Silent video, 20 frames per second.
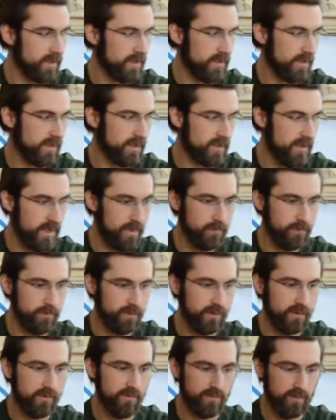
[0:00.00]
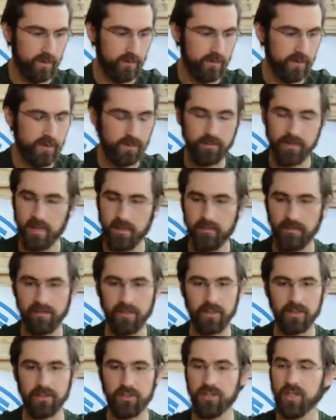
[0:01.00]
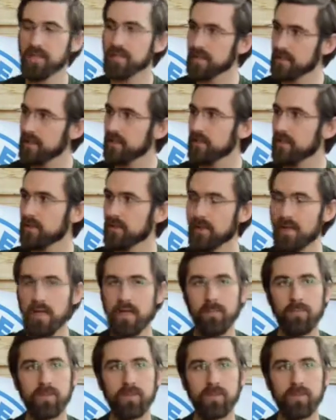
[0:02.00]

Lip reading: stems from some type of like justice,